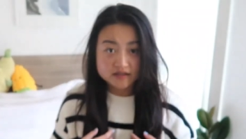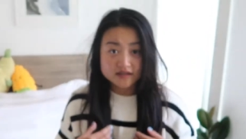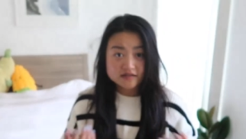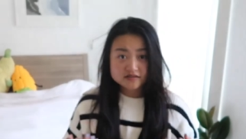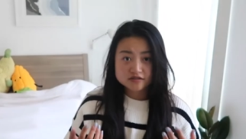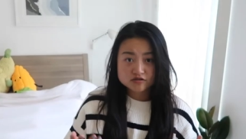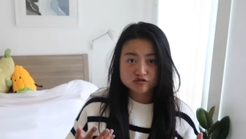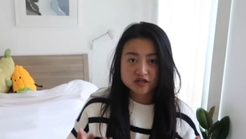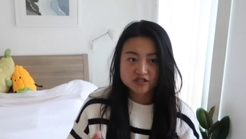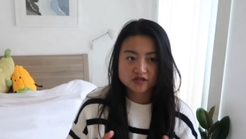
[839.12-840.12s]
it is still
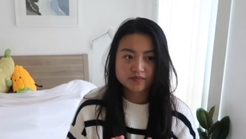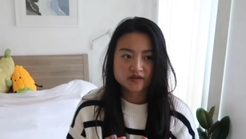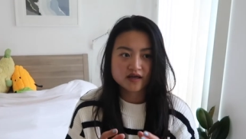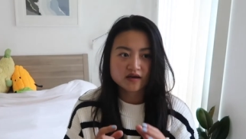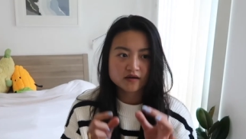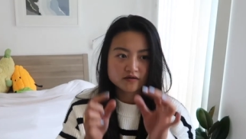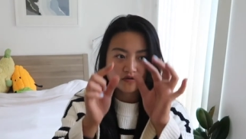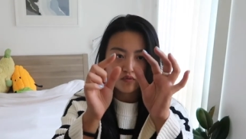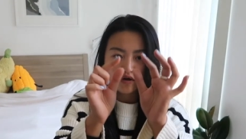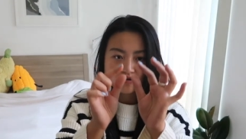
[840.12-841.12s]
stretchy but then
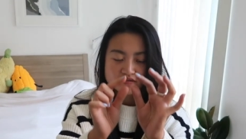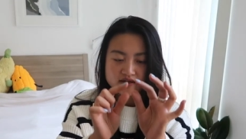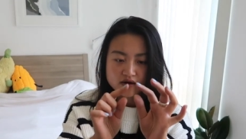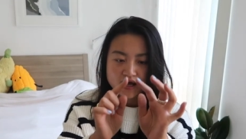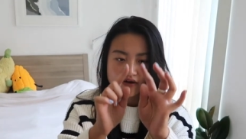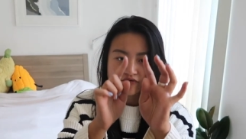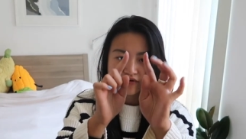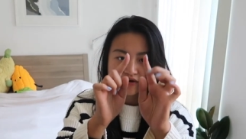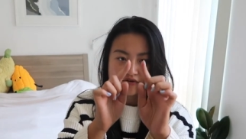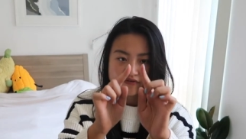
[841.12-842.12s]
the ones that have
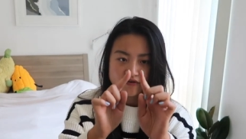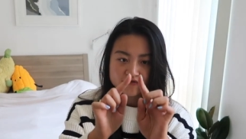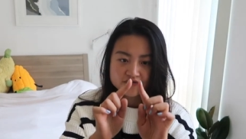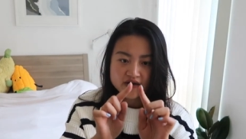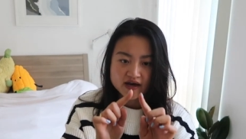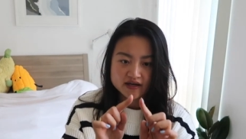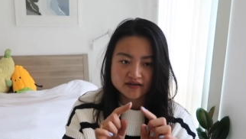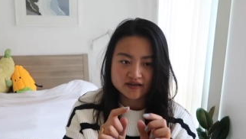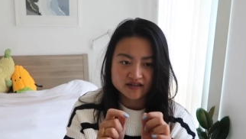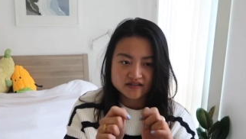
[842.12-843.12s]
very very fine
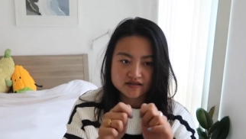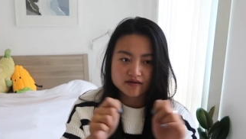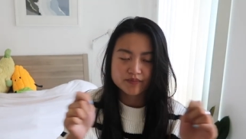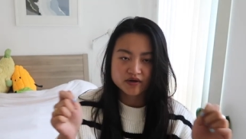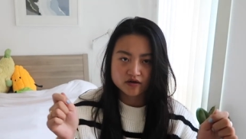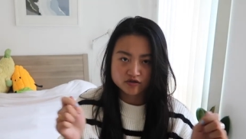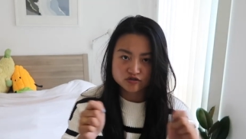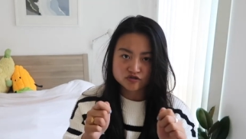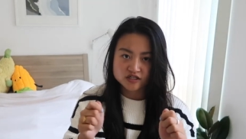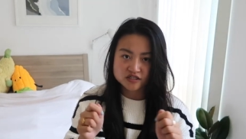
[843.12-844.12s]
knit but are
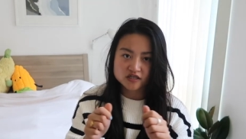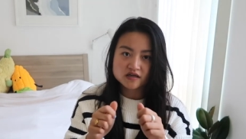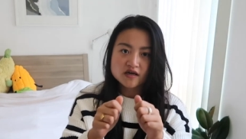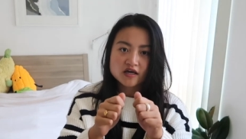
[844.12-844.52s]
stretchy.